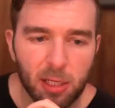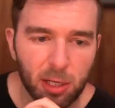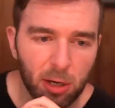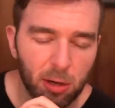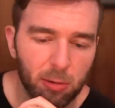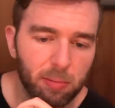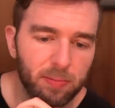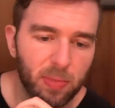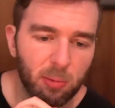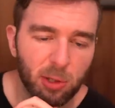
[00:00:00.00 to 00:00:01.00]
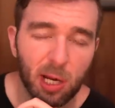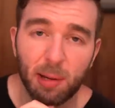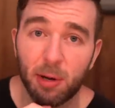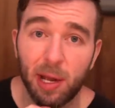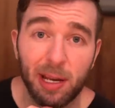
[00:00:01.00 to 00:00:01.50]
So we're
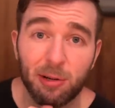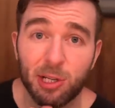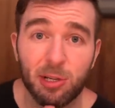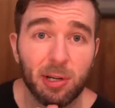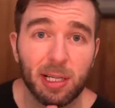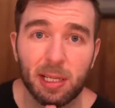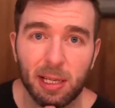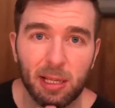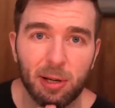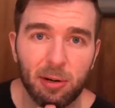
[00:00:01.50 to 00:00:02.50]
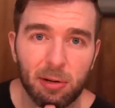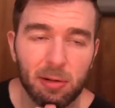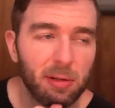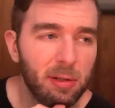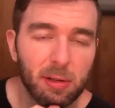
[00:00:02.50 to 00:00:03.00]
talking about energy drinks like
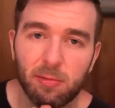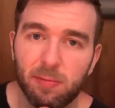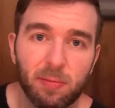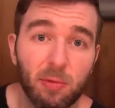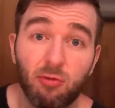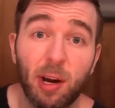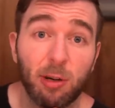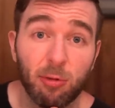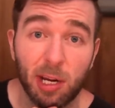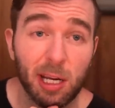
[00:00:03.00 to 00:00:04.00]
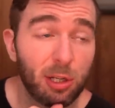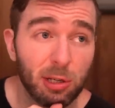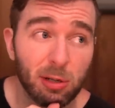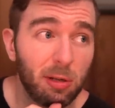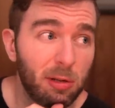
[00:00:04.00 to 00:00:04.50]
they're
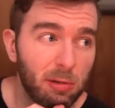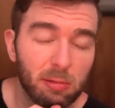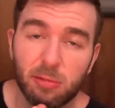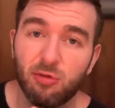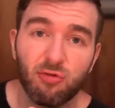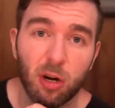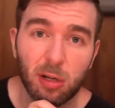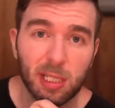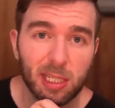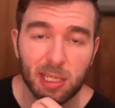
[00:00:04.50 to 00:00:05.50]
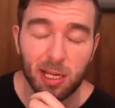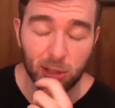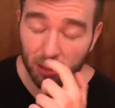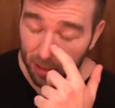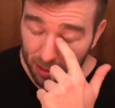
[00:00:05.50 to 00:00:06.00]
recreational drugs
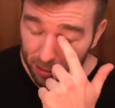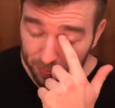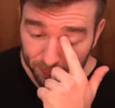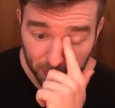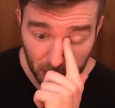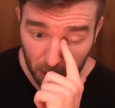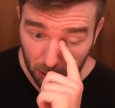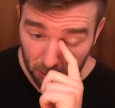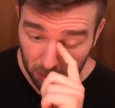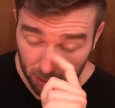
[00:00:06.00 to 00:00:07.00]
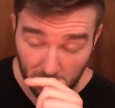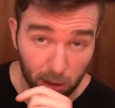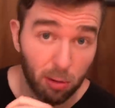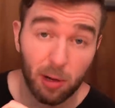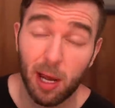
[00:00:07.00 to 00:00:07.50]
essentially here. You know, like,
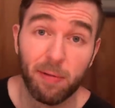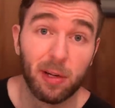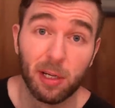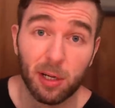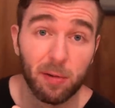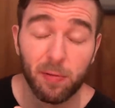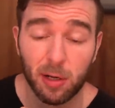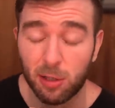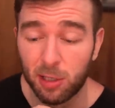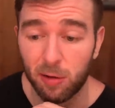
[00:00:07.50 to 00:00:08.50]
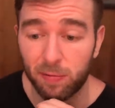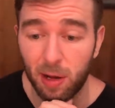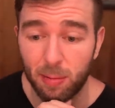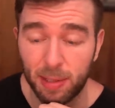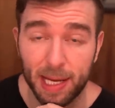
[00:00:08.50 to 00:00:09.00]
don't have it, you're gonna fuck yourself
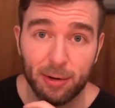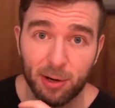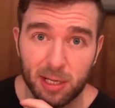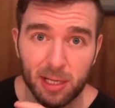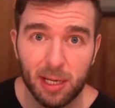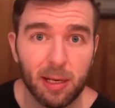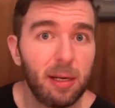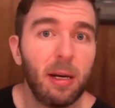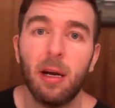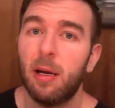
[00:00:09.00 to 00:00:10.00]
up, guaranteed.